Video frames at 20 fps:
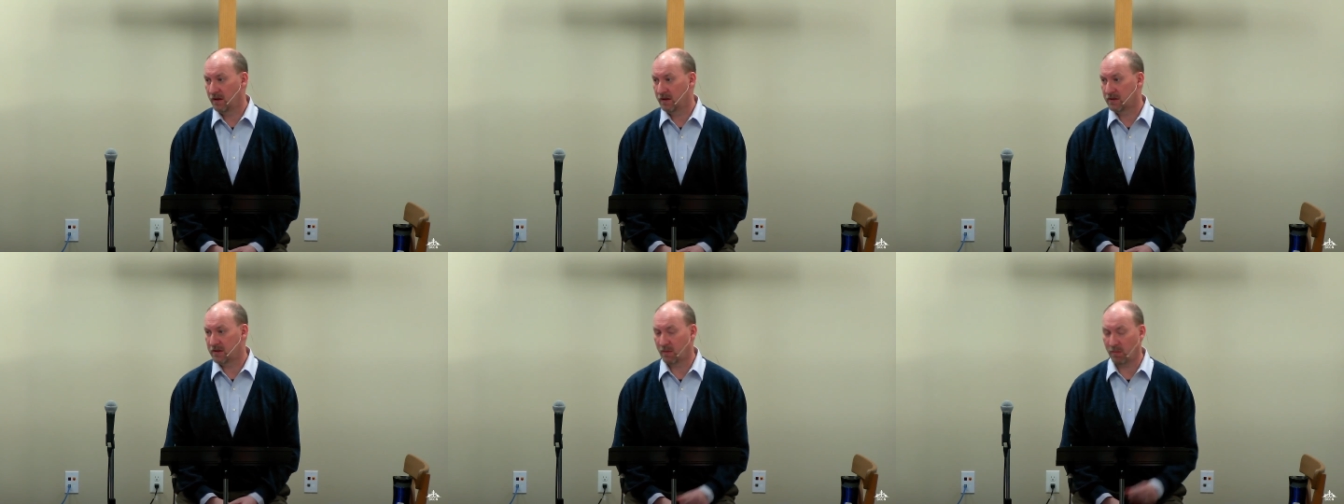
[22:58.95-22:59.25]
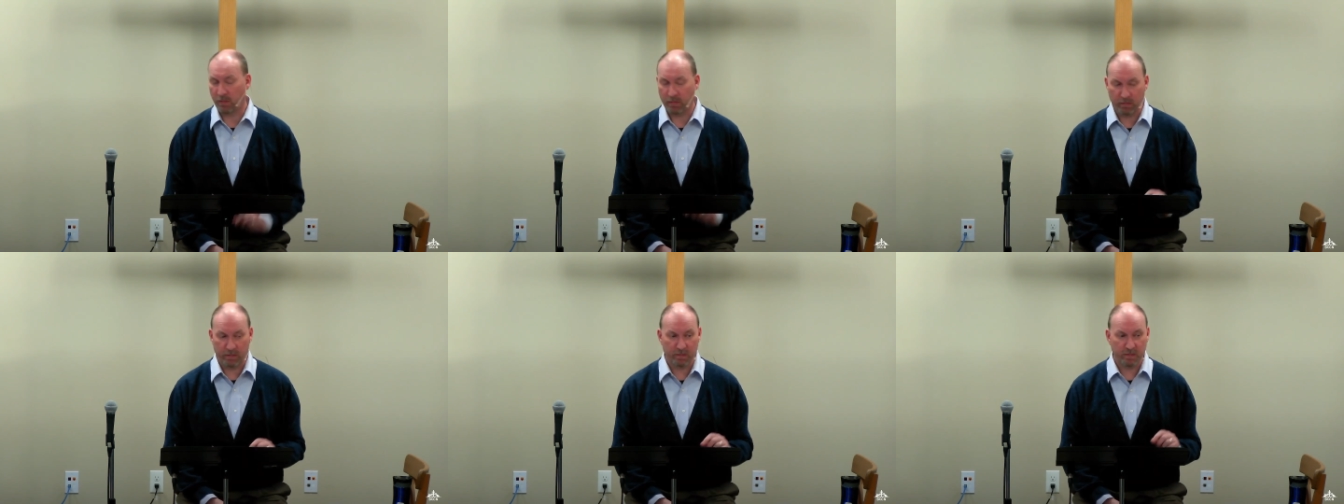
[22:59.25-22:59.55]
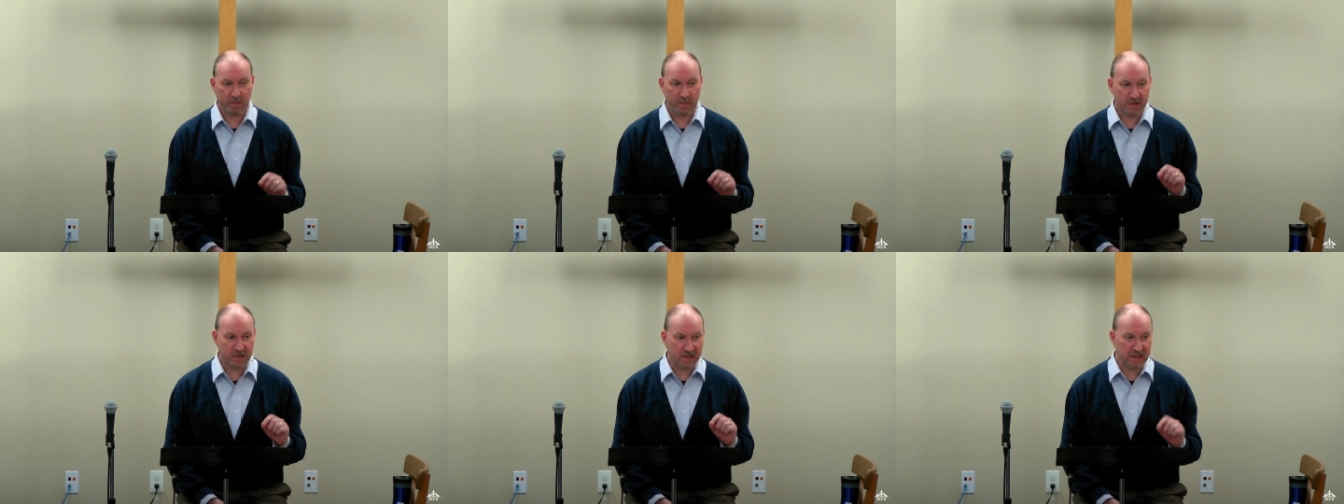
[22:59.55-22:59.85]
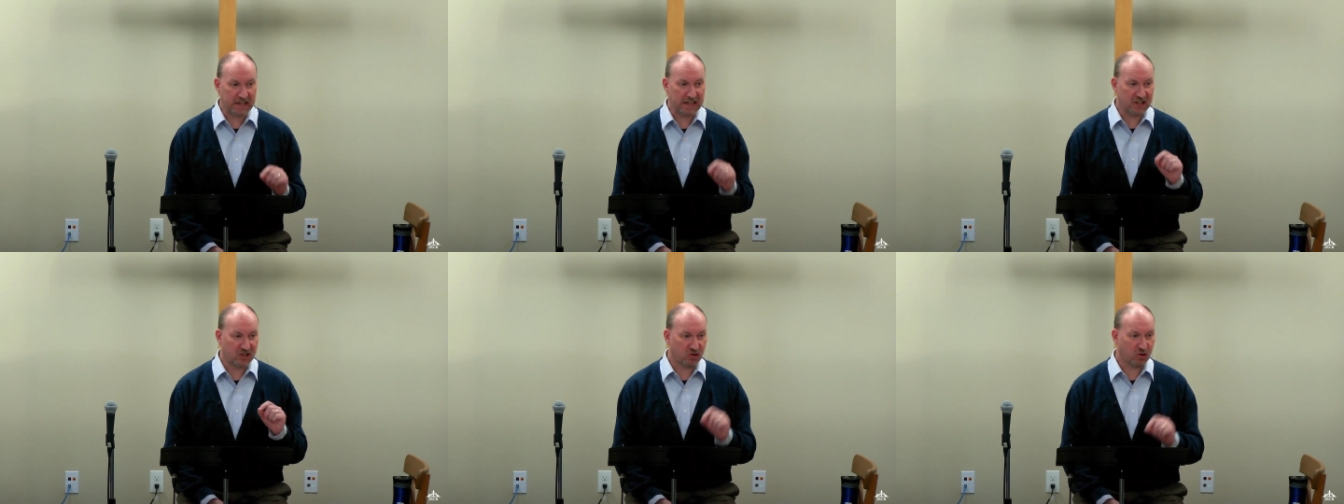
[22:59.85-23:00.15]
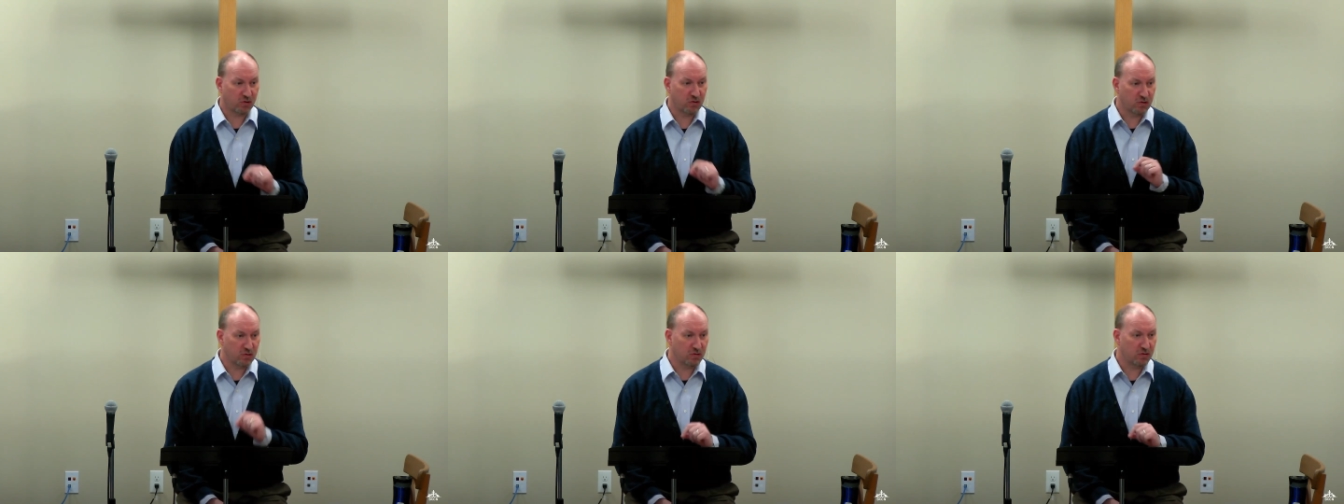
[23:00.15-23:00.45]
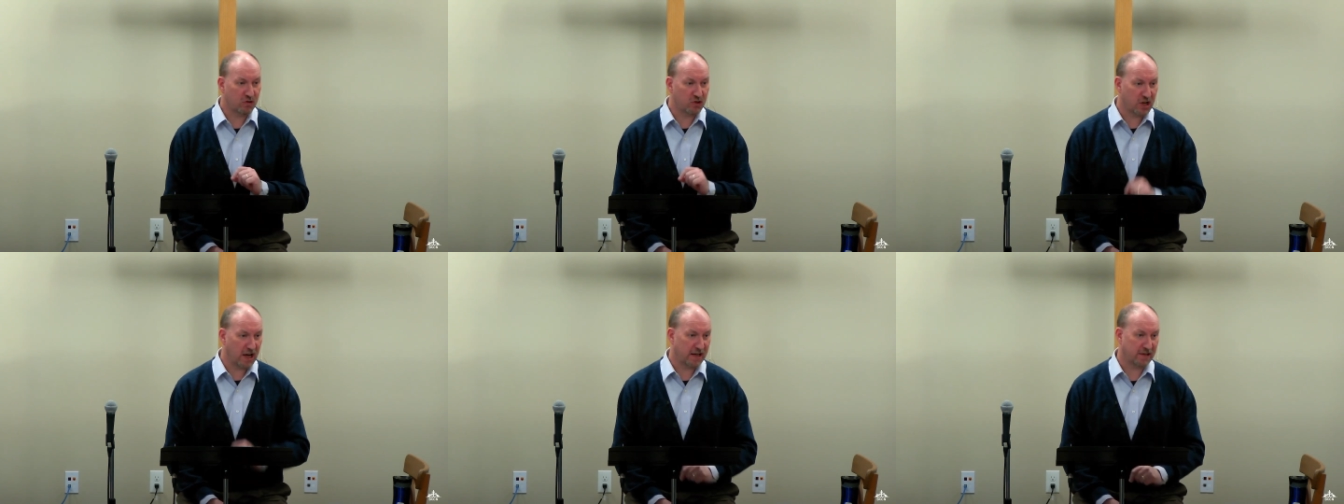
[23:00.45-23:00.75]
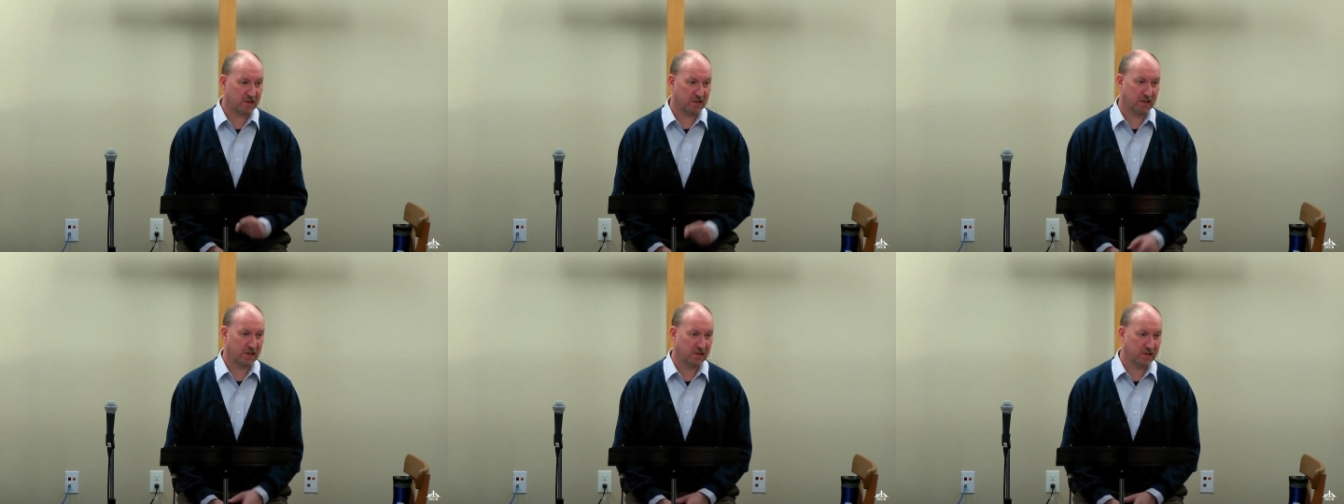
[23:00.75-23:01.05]
to see true
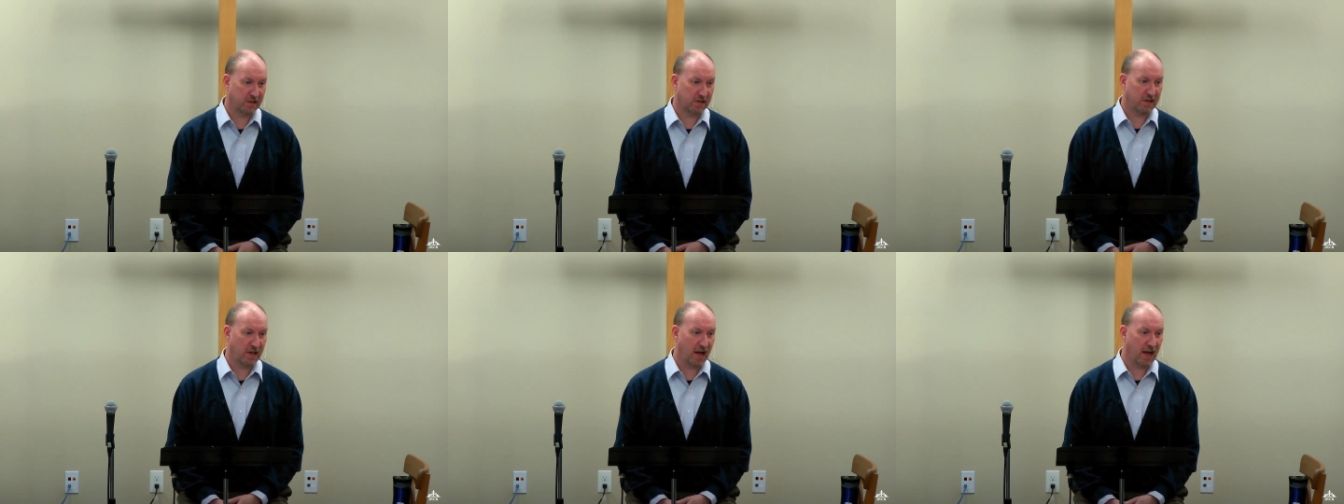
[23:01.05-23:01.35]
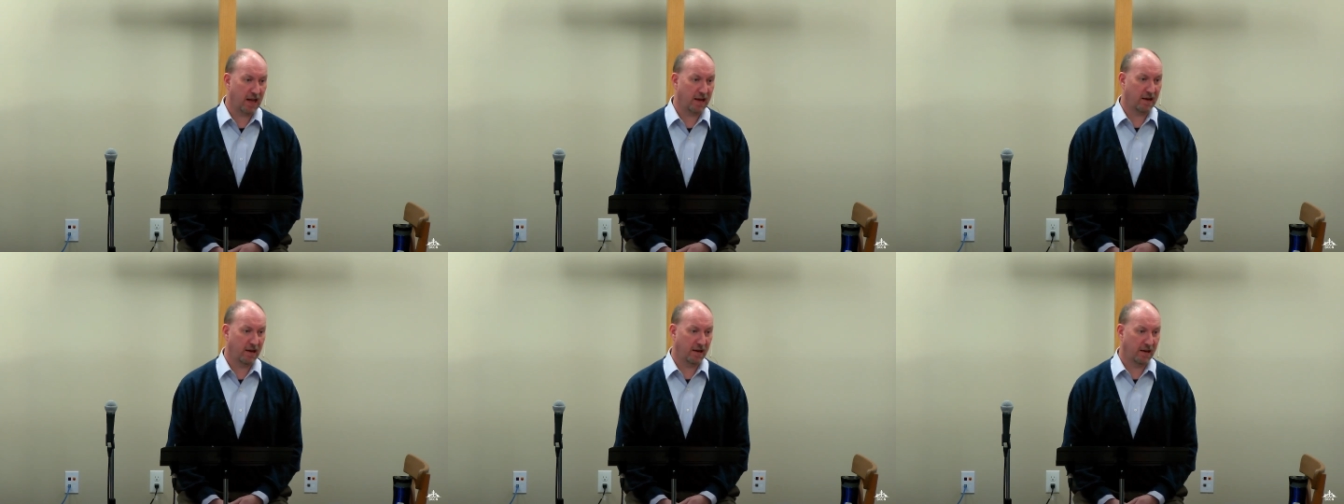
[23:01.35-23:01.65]
justice done